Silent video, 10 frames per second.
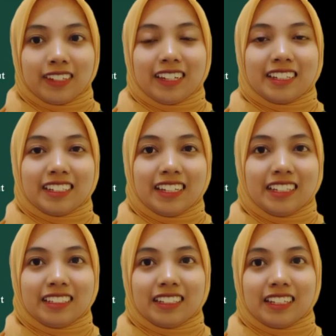And then
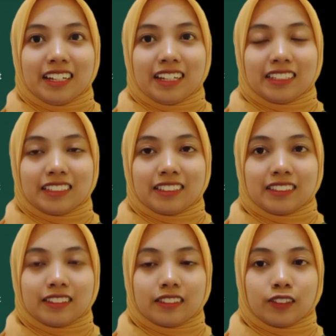in the
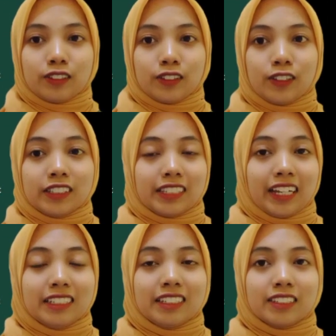last
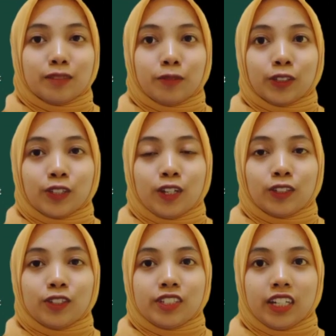contents is about
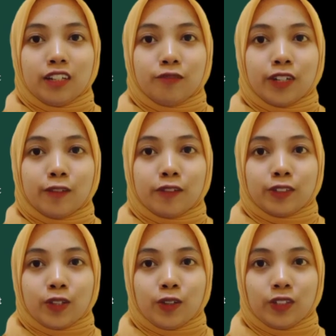conclusion. For the
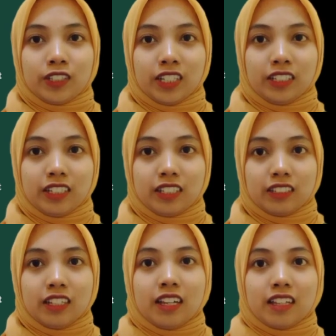first conclusion is
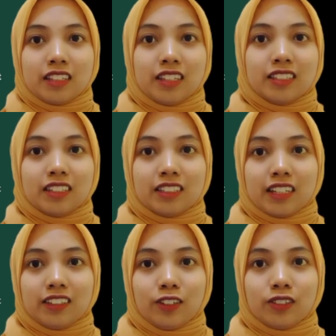this
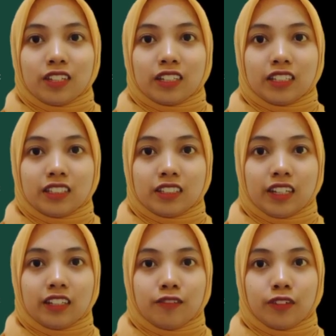research using research
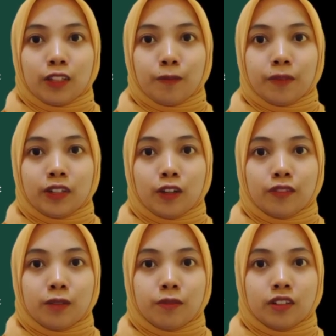and development of
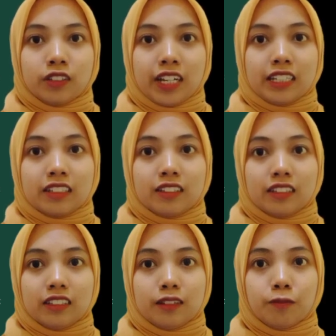the Borg and
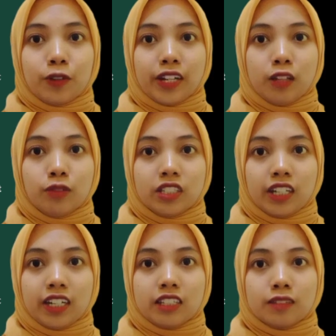Gale model, which
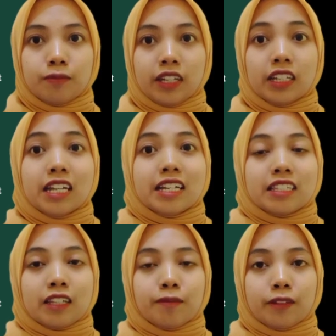has been
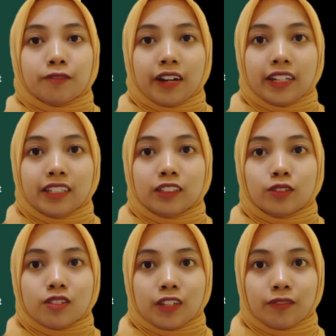simplified
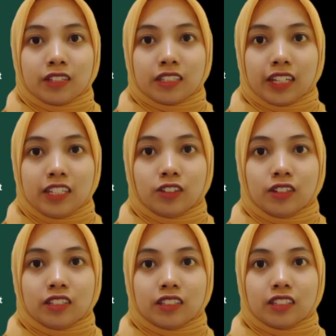into 7 stages
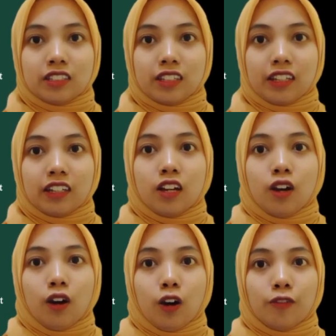consisting
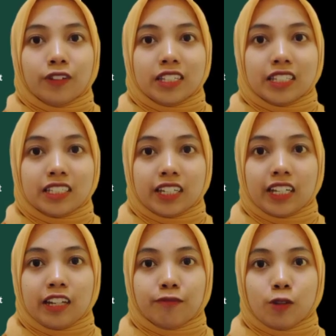of research
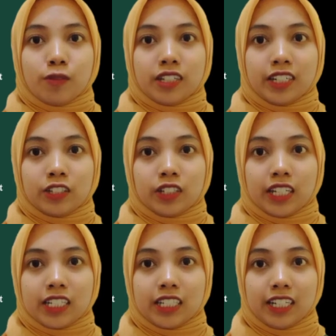and information
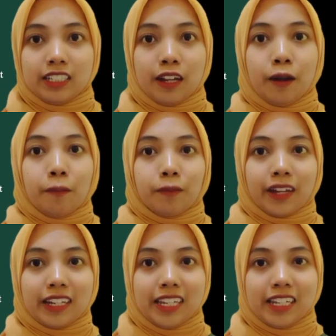collection,
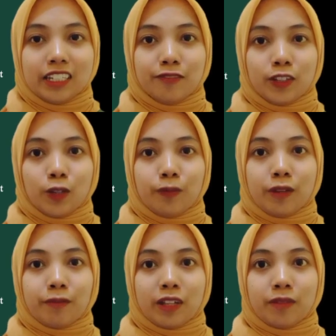planning,
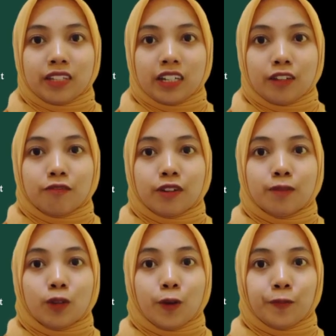developing preliminary
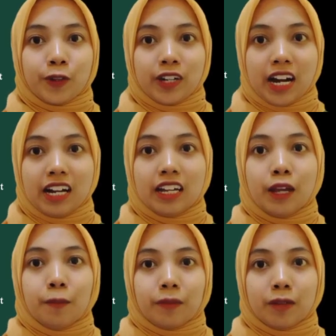form of product,
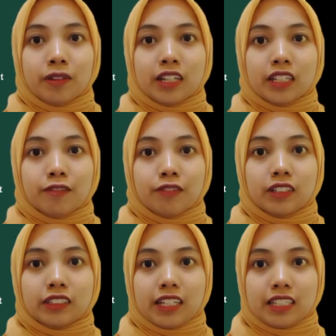preliminary
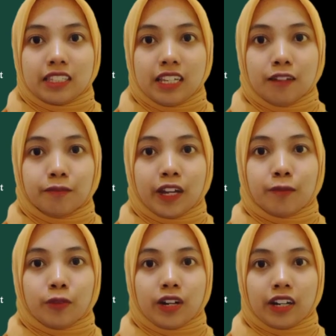field testing, main
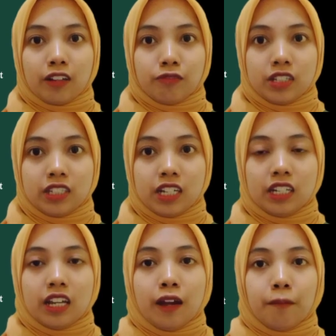product revision,
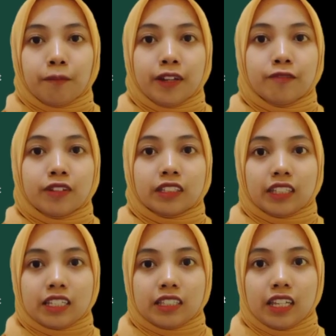main field
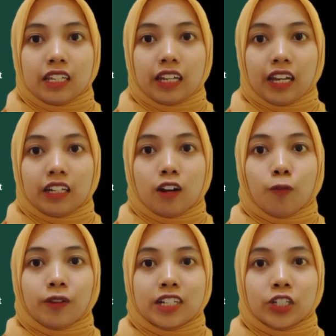testing, and
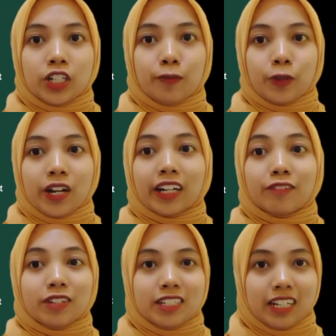operational product
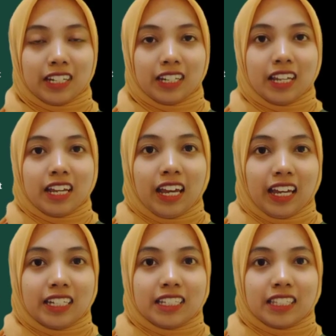revision.
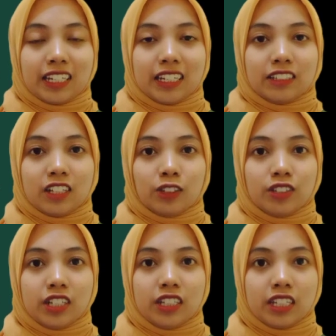And the second
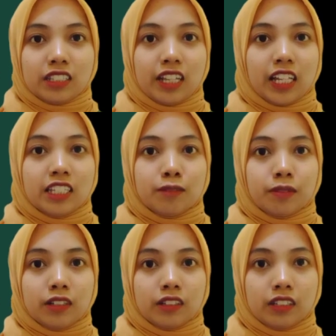conclusion is the
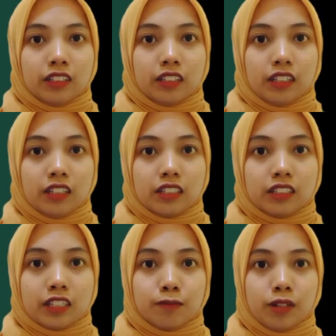eligibility
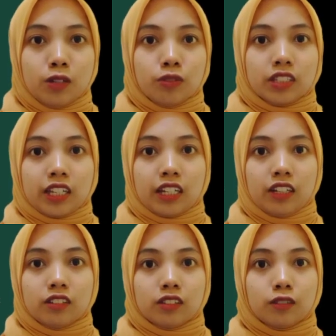assessment was carried
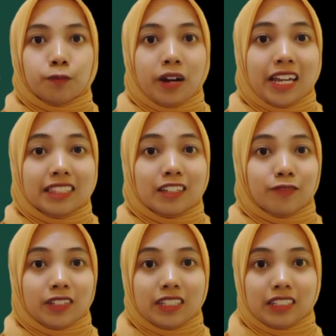out by 3
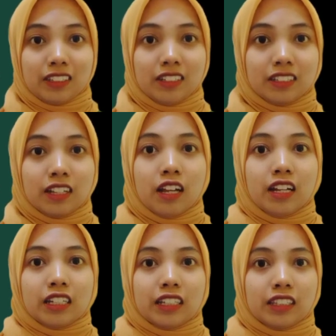validators,
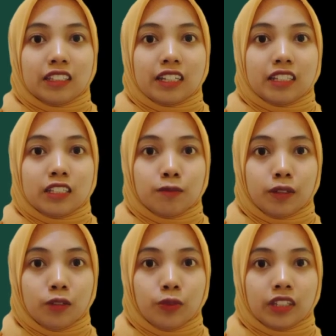get the
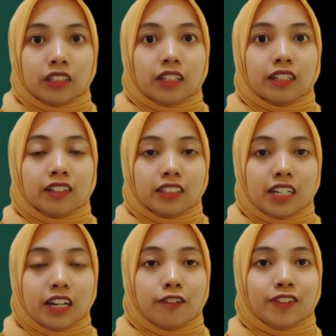eligible with the
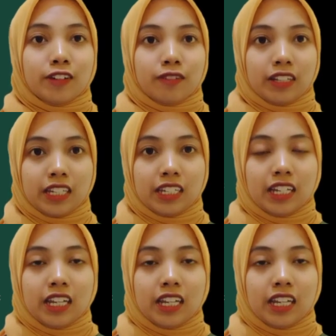criteria very valid.